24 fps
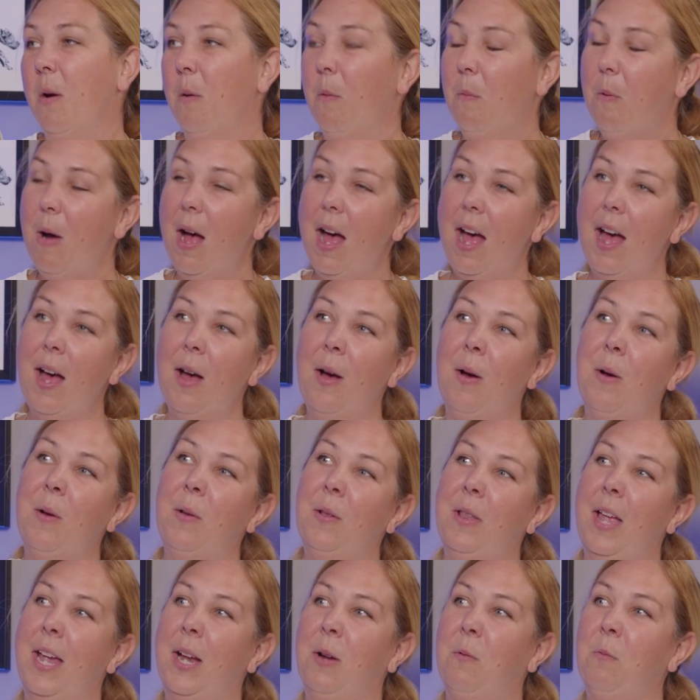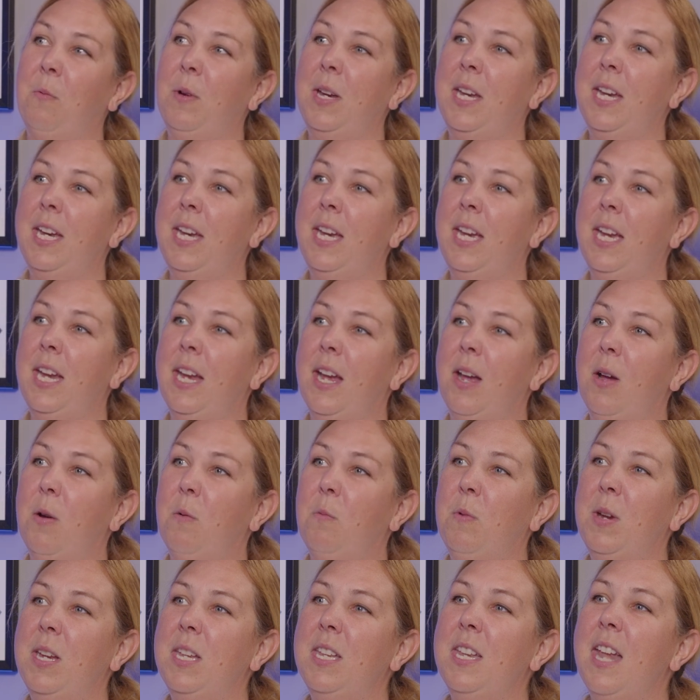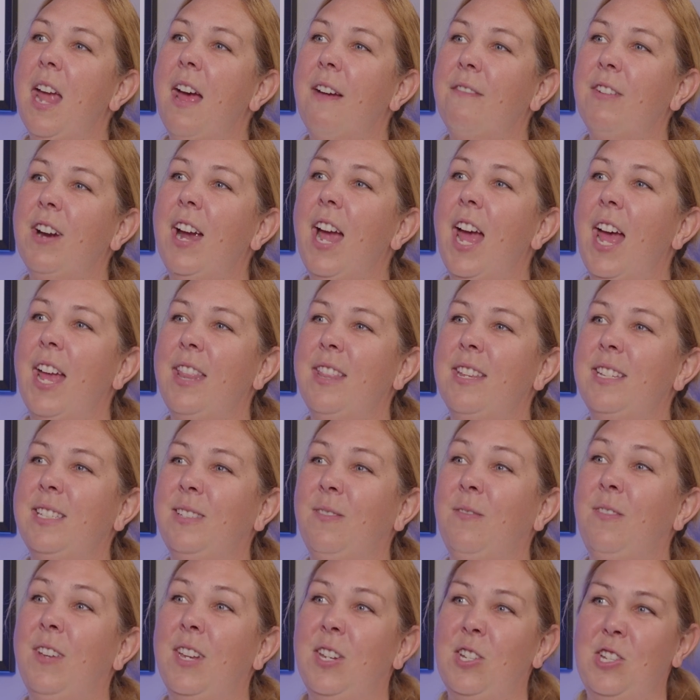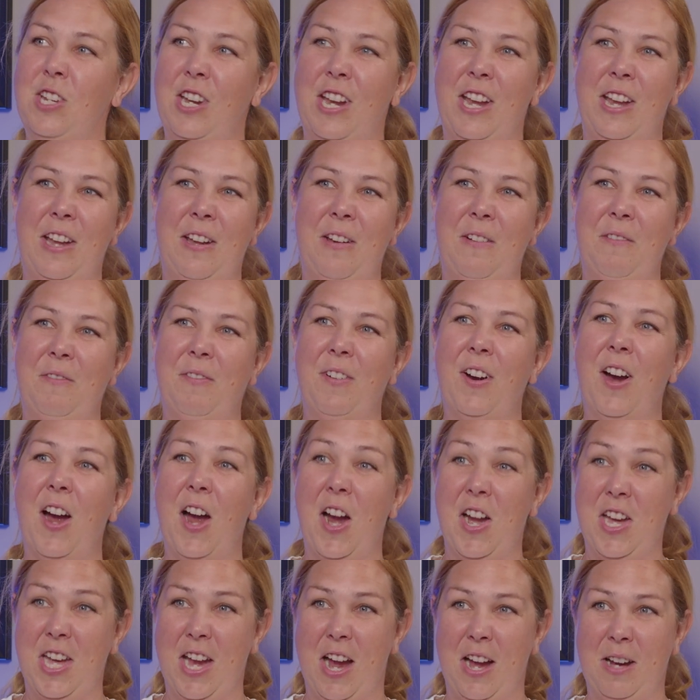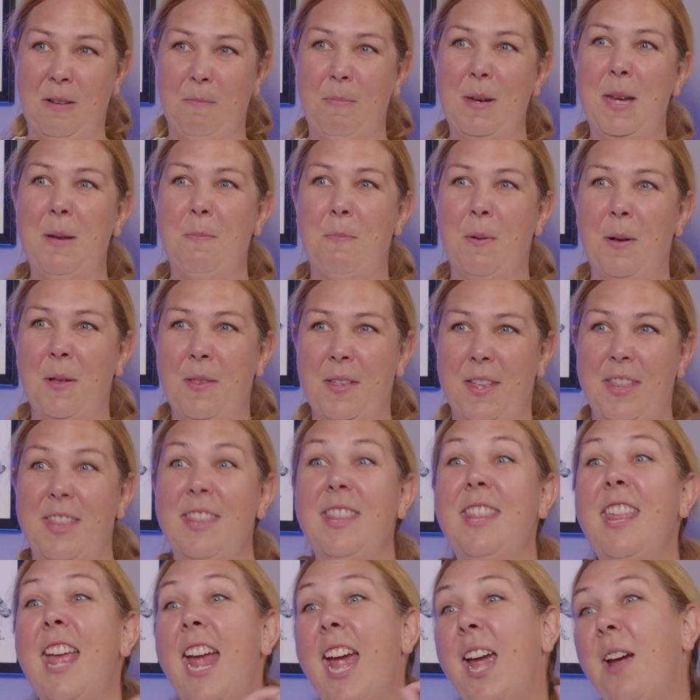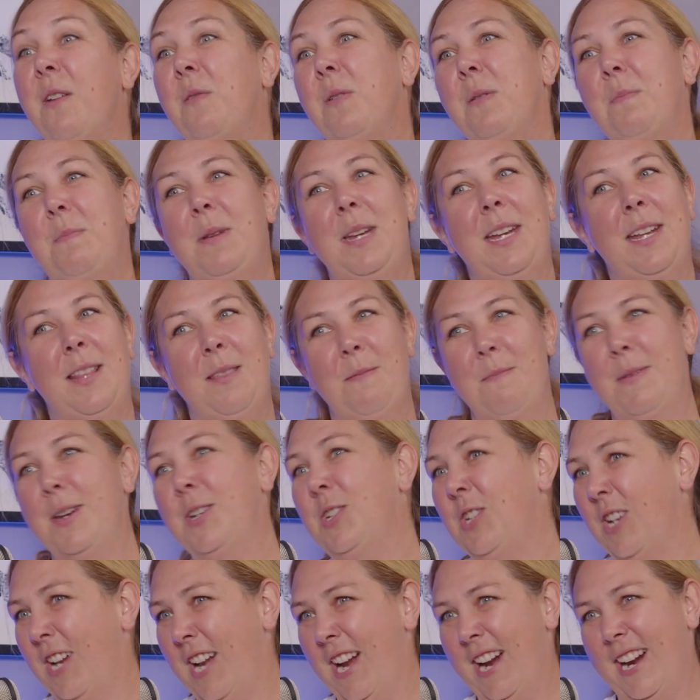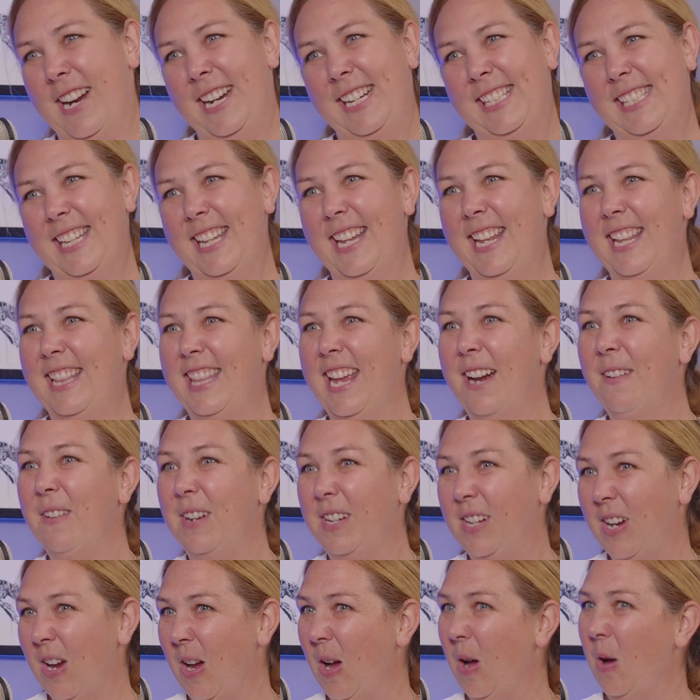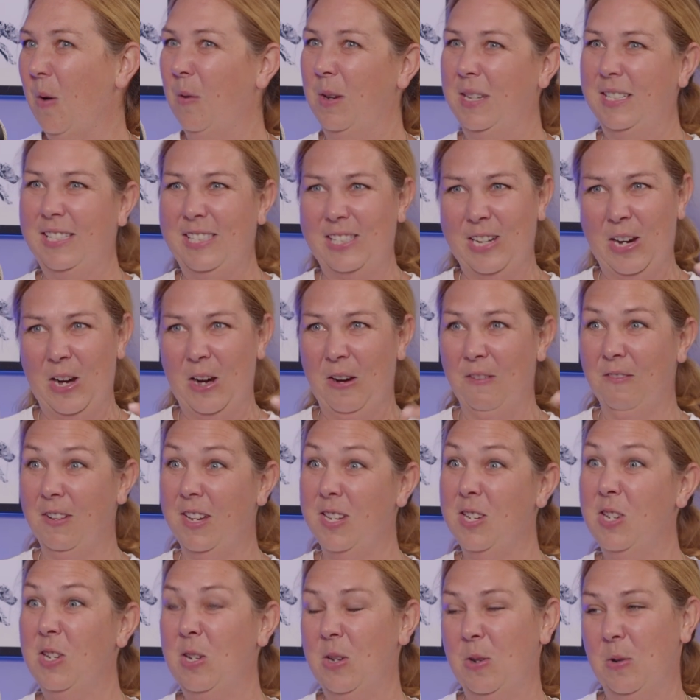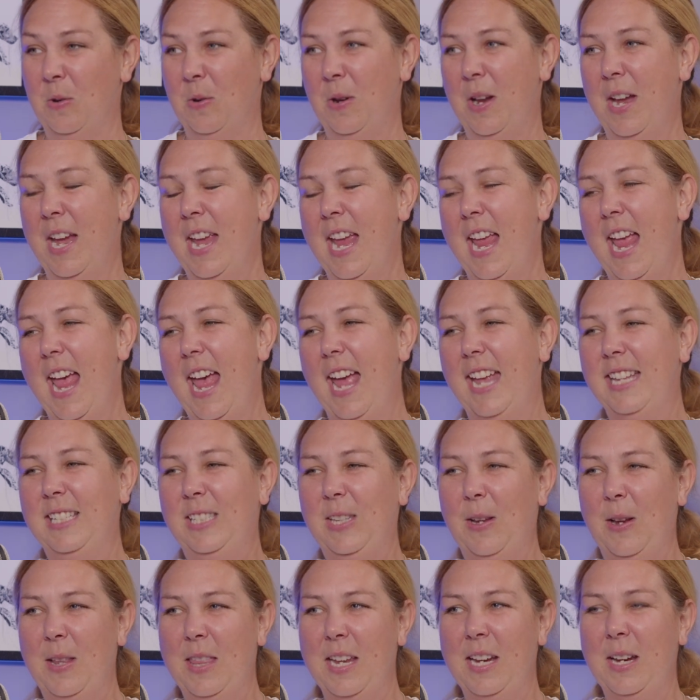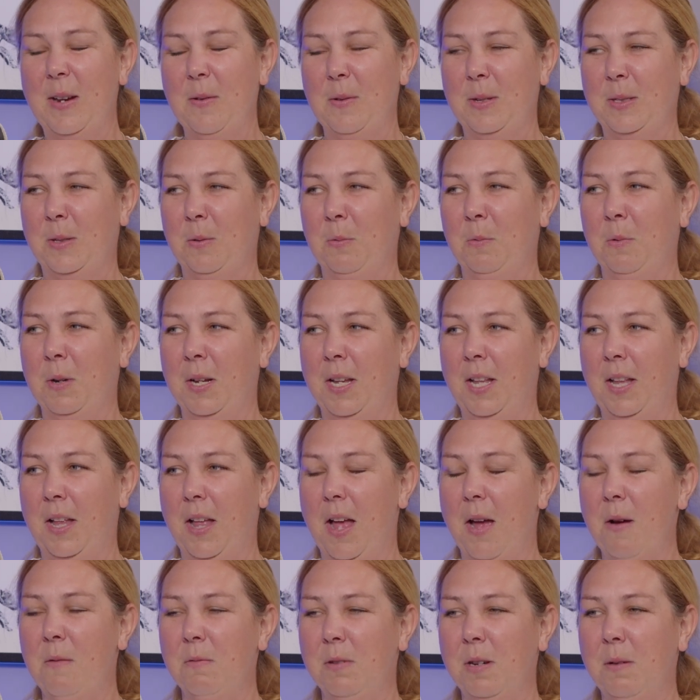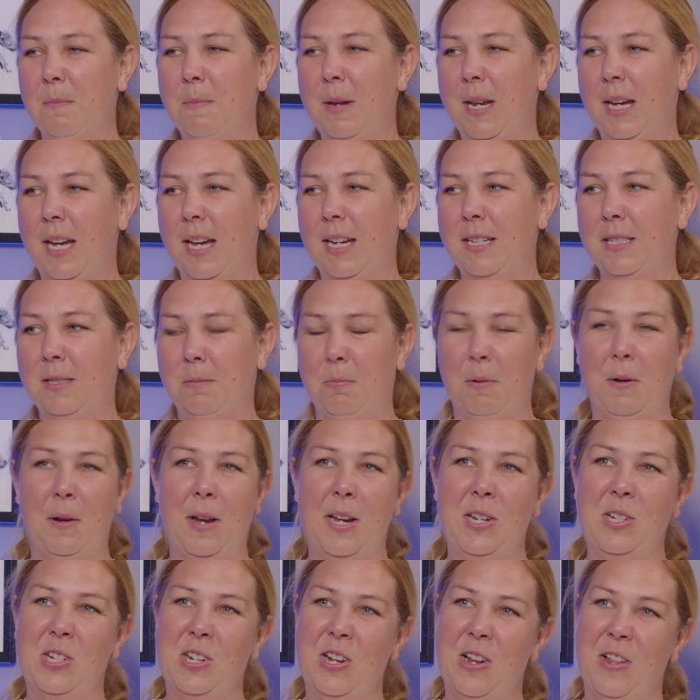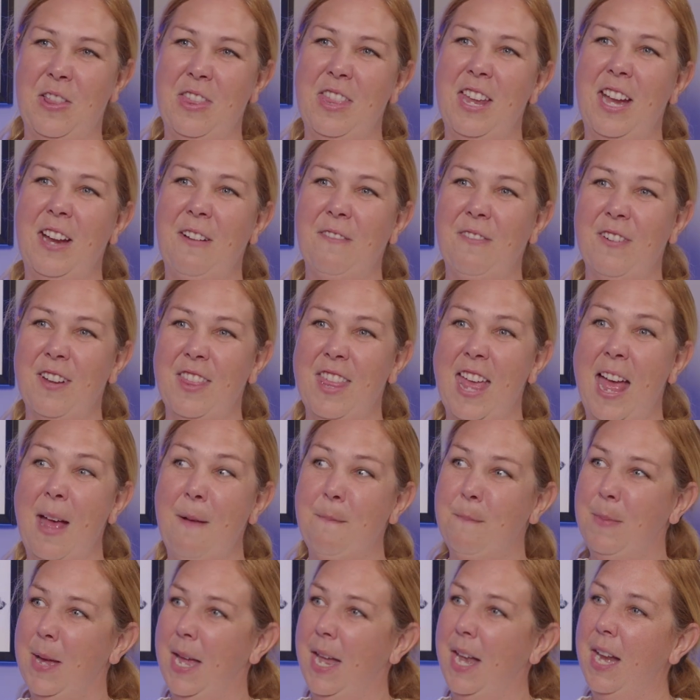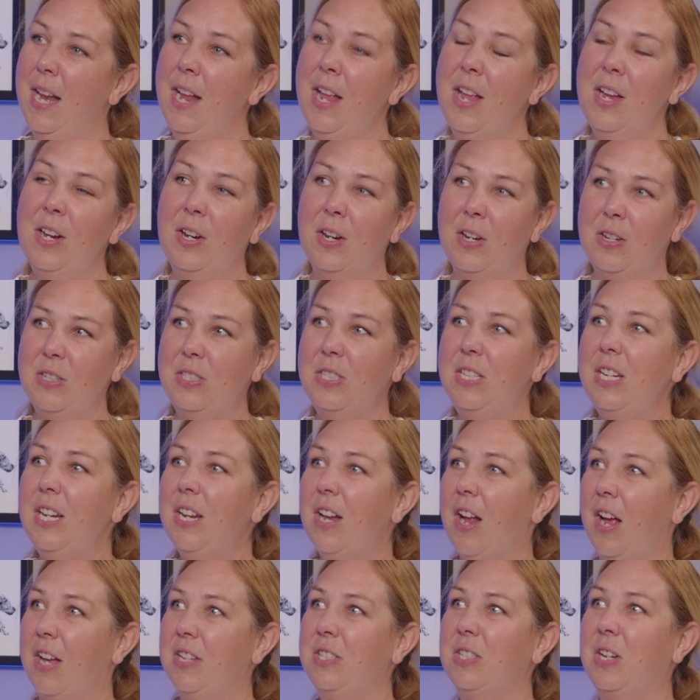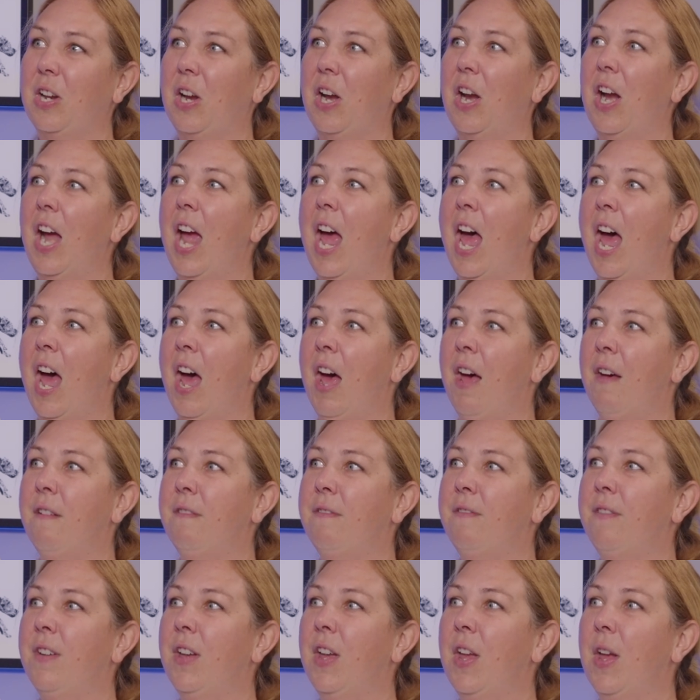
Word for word: wow, like we we never had this vision for our young people that they would be the missionaries and that right. they would go and serve and do. And so I think it was a real a real big inspirational thing for them. But Kirsty yeah. and Oscar have